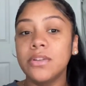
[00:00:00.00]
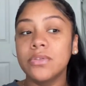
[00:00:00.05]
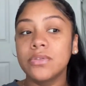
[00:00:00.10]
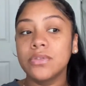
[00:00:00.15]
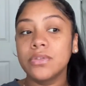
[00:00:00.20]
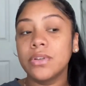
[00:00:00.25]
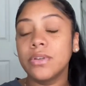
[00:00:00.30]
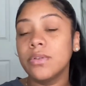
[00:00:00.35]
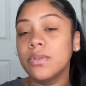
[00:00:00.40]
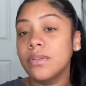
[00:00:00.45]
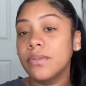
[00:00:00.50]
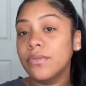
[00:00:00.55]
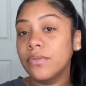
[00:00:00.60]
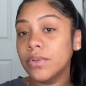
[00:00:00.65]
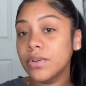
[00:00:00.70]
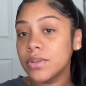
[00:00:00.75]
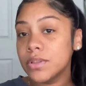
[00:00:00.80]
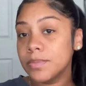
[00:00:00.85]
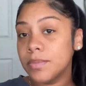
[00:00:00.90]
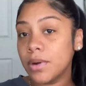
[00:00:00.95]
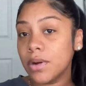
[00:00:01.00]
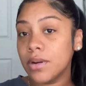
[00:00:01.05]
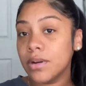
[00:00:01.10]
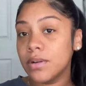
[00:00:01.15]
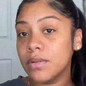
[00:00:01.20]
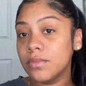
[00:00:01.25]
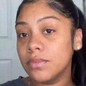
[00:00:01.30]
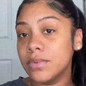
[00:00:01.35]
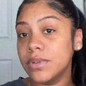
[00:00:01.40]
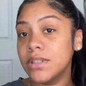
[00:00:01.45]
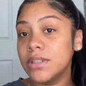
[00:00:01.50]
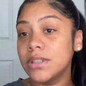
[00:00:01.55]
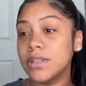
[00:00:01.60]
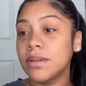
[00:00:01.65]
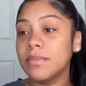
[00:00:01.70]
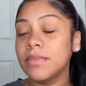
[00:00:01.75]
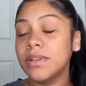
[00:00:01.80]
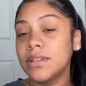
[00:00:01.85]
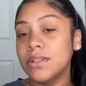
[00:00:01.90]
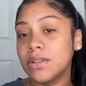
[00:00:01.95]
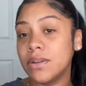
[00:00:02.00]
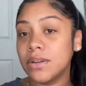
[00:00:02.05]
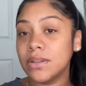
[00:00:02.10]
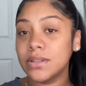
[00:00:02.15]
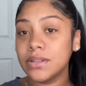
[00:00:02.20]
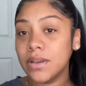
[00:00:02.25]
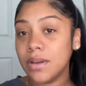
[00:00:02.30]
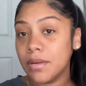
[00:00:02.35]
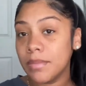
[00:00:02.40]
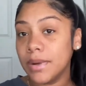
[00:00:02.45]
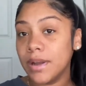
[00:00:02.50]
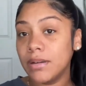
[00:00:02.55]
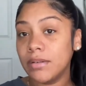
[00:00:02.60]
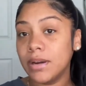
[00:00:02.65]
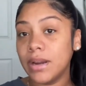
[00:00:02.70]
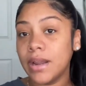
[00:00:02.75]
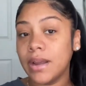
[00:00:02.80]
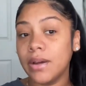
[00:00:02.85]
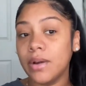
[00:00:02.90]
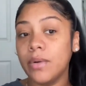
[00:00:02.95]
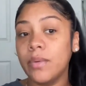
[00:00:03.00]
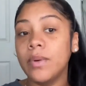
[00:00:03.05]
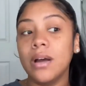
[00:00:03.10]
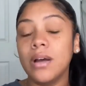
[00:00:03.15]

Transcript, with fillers: So the first part, which I'm gonna talk to y'all about now,